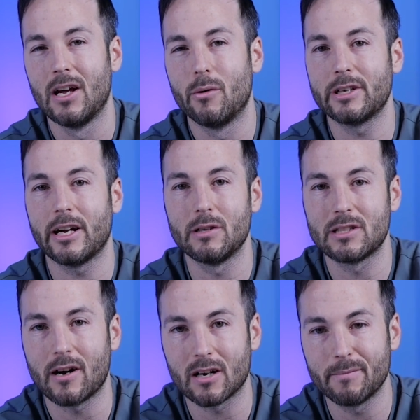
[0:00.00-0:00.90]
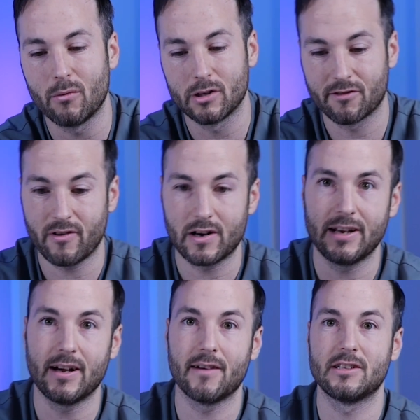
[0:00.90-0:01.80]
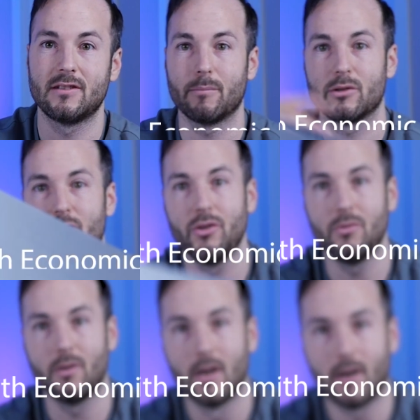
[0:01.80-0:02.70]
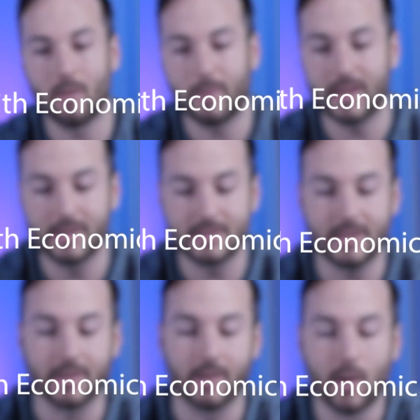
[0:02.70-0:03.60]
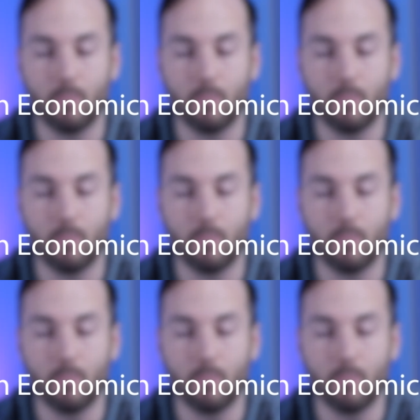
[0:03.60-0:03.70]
which I always talk about, which funny enough is number 2 on my list here.